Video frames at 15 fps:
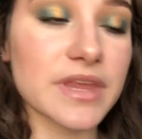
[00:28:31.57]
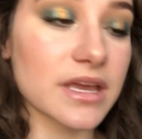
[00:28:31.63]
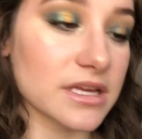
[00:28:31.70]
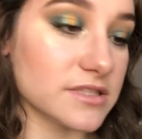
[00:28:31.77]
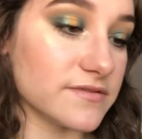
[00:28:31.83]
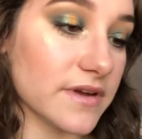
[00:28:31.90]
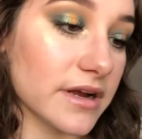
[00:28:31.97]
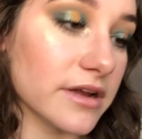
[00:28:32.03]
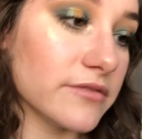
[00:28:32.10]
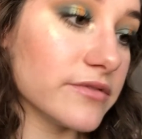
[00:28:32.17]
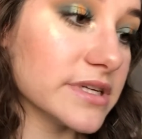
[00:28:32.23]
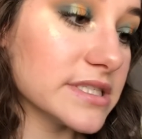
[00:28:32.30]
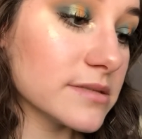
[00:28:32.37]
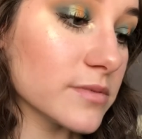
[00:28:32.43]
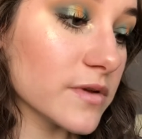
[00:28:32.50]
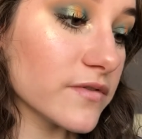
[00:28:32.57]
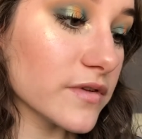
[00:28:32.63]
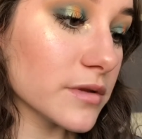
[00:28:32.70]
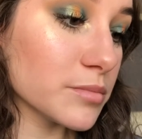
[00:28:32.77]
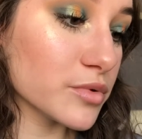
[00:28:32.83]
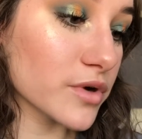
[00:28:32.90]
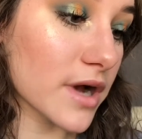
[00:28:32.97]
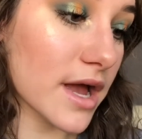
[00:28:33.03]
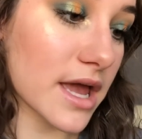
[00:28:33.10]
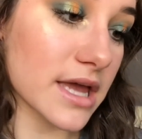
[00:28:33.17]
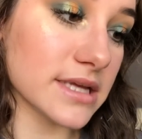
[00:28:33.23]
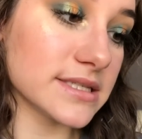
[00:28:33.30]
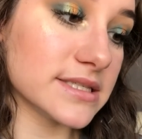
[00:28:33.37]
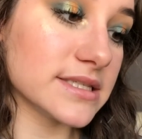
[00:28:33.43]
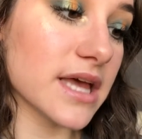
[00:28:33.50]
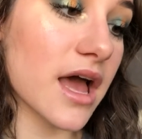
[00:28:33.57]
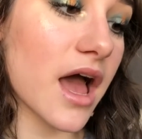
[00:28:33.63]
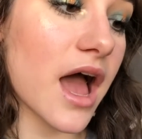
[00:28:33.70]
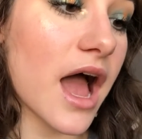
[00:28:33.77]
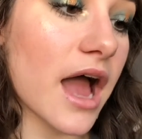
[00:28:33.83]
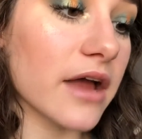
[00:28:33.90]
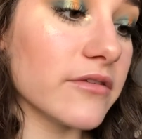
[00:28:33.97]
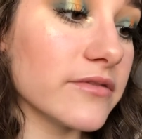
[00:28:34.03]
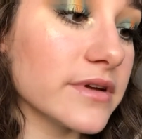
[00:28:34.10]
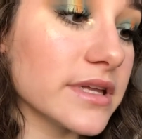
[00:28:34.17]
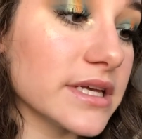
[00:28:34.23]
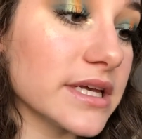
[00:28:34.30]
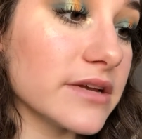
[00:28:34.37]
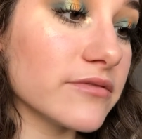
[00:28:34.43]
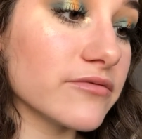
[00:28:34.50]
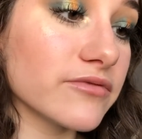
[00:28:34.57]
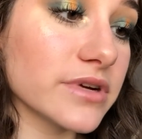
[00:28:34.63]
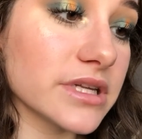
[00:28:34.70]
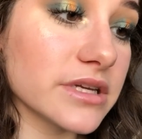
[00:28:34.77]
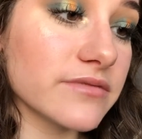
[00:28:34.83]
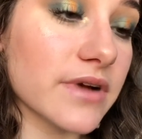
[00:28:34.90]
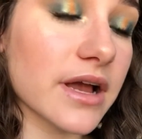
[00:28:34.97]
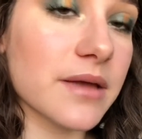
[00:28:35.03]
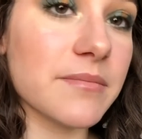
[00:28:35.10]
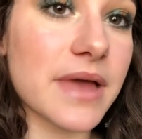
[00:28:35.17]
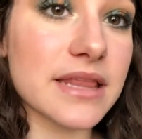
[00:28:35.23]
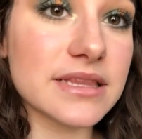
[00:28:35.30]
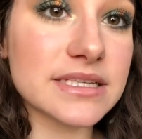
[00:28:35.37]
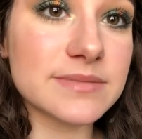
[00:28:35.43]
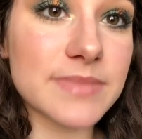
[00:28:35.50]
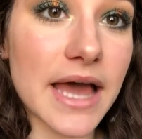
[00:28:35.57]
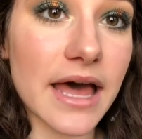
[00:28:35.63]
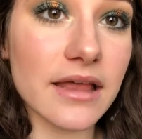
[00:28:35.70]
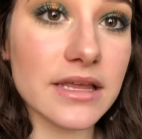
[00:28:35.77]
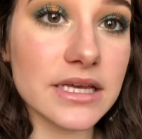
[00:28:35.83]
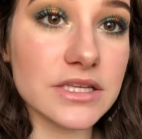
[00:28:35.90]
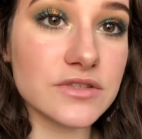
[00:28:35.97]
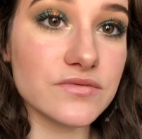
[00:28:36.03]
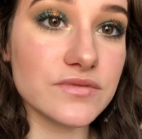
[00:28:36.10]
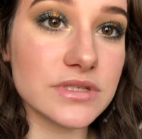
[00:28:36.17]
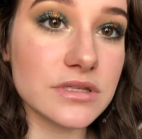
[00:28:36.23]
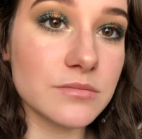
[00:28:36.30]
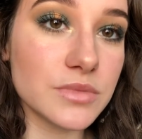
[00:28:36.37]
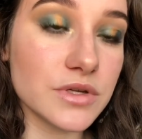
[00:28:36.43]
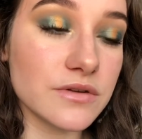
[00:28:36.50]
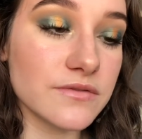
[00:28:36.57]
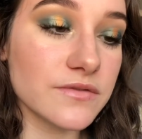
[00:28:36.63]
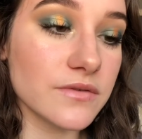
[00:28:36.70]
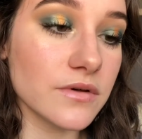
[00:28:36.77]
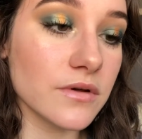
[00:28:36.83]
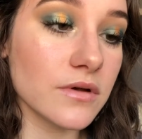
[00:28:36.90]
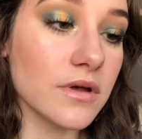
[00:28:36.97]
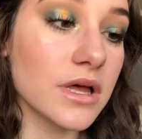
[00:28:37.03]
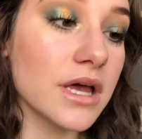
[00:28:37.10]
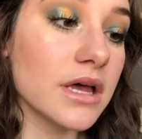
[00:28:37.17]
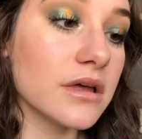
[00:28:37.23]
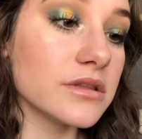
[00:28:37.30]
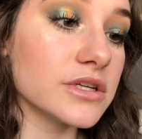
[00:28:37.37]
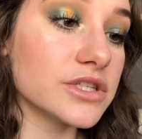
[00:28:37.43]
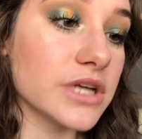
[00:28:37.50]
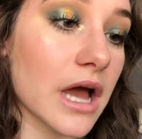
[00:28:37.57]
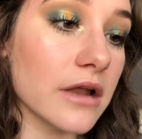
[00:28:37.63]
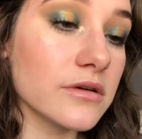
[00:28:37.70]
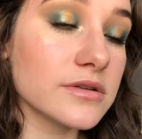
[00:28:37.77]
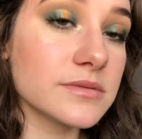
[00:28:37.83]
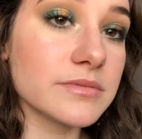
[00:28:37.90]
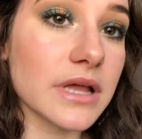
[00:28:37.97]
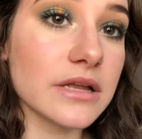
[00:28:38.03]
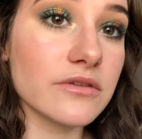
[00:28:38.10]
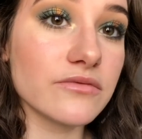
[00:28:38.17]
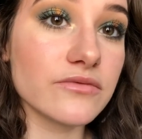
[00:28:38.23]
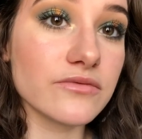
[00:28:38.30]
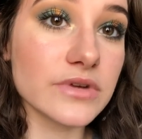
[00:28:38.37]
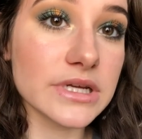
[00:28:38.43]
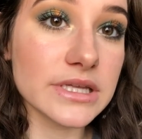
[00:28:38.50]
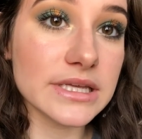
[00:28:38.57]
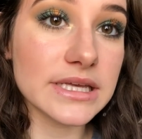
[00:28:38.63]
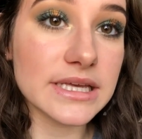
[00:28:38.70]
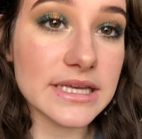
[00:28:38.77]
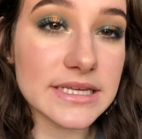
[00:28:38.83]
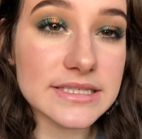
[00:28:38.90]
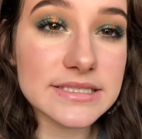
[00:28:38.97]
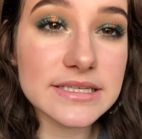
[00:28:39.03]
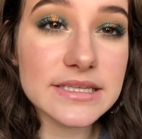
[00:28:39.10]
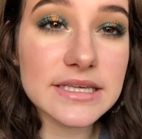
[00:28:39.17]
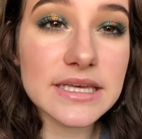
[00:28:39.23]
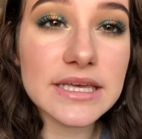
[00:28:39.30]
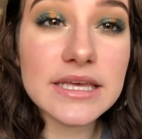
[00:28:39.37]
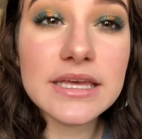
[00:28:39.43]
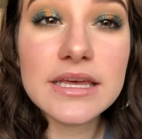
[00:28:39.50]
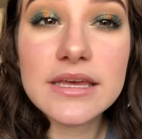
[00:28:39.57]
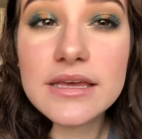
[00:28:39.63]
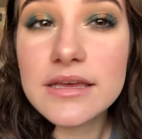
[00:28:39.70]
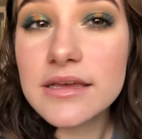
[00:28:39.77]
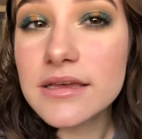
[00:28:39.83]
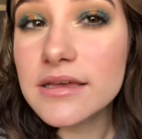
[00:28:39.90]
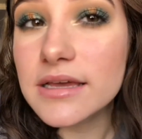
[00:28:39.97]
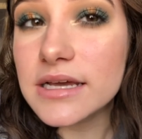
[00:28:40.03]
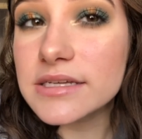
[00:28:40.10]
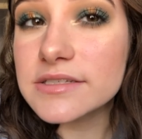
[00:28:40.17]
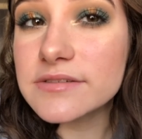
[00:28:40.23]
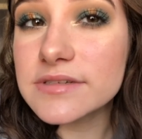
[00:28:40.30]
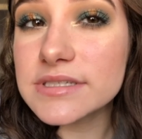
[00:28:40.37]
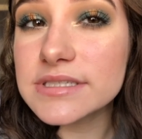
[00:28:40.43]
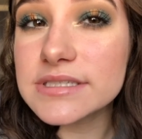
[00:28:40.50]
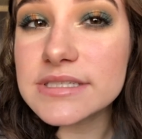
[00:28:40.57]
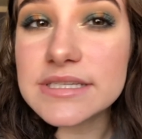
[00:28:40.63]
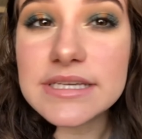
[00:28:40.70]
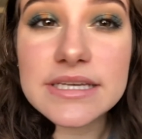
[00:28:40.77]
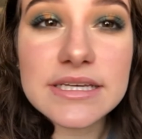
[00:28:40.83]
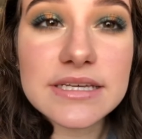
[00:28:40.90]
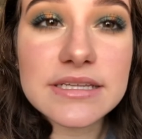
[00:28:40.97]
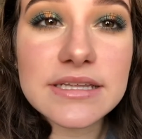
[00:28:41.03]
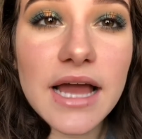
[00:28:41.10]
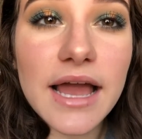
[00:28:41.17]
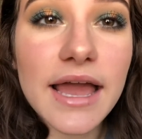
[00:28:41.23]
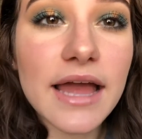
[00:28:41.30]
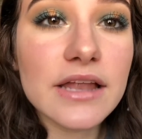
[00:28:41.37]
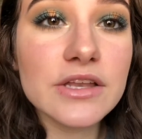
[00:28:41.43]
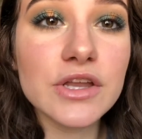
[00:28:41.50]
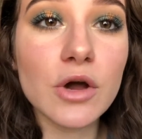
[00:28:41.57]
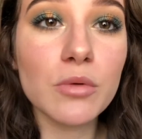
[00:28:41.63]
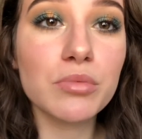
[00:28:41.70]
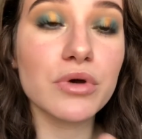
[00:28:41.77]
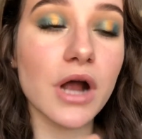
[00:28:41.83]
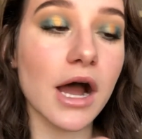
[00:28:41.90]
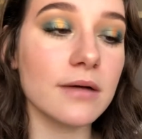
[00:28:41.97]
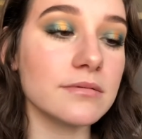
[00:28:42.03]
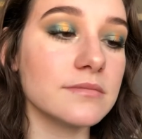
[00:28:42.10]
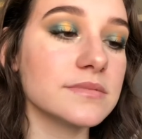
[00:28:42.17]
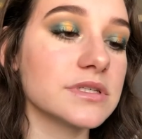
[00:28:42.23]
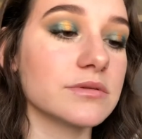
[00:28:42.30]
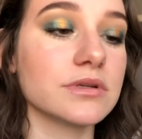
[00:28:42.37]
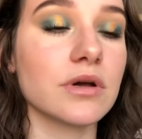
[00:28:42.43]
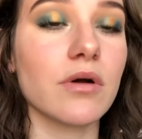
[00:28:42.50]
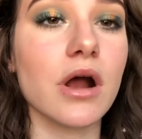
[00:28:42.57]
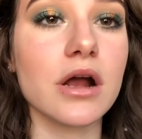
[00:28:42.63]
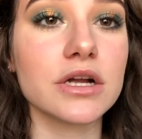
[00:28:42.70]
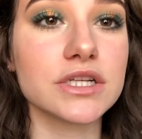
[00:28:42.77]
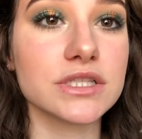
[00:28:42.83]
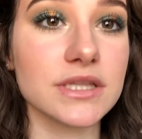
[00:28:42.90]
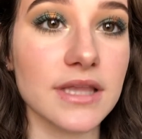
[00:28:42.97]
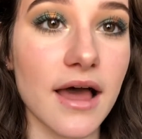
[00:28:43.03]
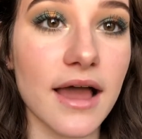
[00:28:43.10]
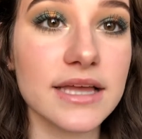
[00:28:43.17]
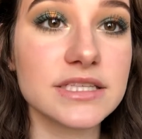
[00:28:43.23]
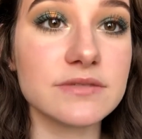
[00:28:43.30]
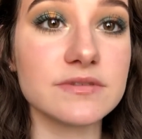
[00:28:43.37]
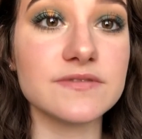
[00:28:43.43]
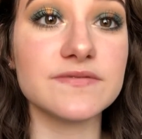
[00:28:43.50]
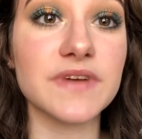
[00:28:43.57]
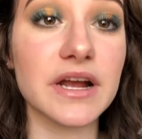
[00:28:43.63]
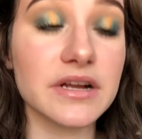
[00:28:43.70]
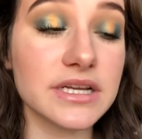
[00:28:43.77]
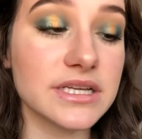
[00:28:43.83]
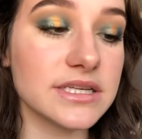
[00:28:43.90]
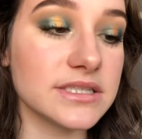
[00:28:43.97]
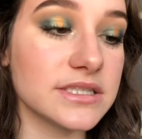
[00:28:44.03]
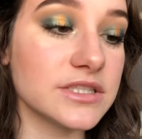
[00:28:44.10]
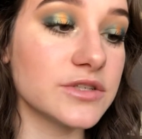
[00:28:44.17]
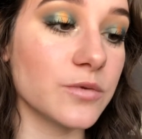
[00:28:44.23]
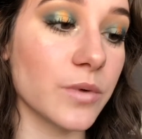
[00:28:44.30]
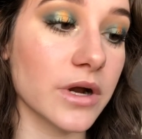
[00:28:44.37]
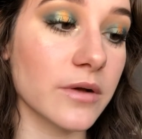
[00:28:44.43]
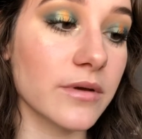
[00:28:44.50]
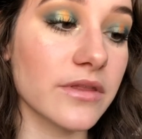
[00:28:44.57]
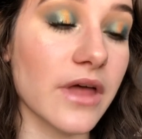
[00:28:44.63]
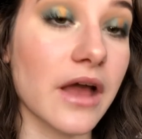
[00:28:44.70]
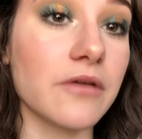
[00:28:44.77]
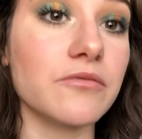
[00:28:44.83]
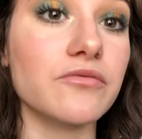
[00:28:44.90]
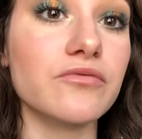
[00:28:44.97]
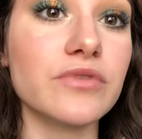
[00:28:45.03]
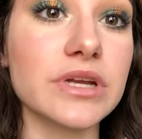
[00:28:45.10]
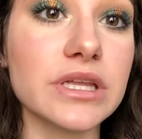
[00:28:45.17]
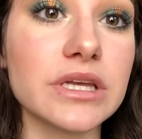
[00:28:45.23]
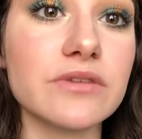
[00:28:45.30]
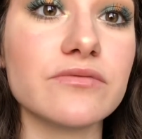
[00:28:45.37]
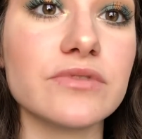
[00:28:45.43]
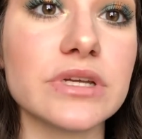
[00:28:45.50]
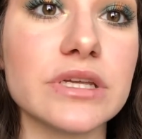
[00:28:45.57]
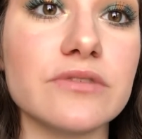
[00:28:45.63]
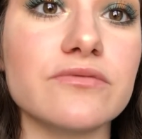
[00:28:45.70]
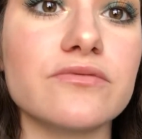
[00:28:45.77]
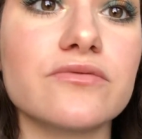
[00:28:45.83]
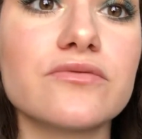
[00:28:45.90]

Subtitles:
It's very reasonable for the price. I really, really recommend this palette. It's really beautiful. The shadows blend really easily. As you can see, I had no problems or no harsh lines. It was very easy to work with. I really, really,